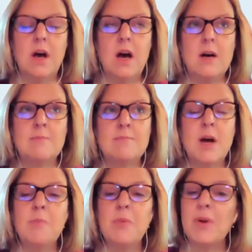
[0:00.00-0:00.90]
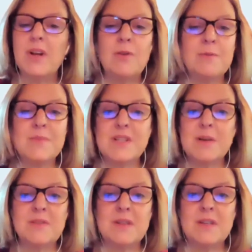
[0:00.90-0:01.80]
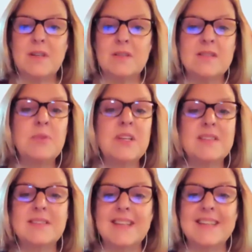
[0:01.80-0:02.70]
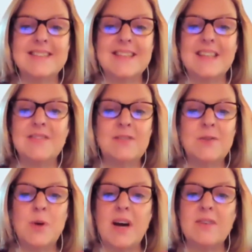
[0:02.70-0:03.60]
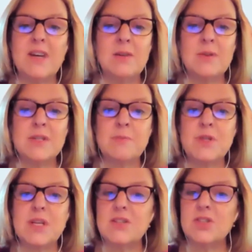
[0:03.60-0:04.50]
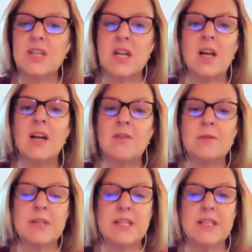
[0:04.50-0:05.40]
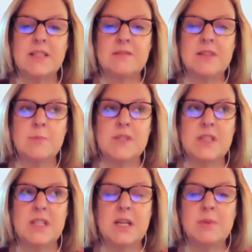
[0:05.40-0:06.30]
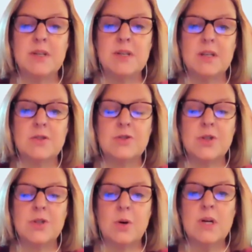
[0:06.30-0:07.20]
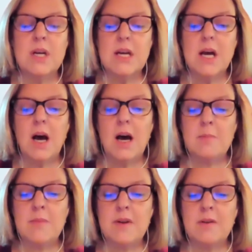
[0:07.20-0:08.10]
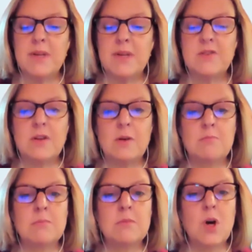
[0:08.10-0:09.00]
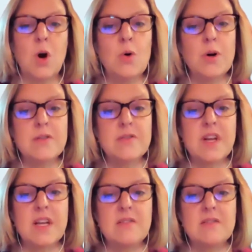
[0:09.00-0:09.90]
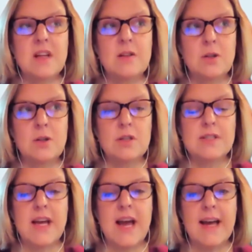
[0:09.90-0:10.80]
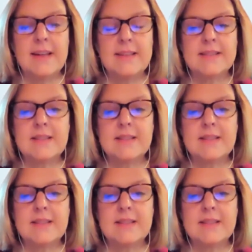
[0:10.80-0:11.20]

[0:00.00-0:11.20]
But we know from some of the sibling studies that even if you have a high-risk mutation, not everybody develops an inhibitor. So there have been some cohort studies that looked at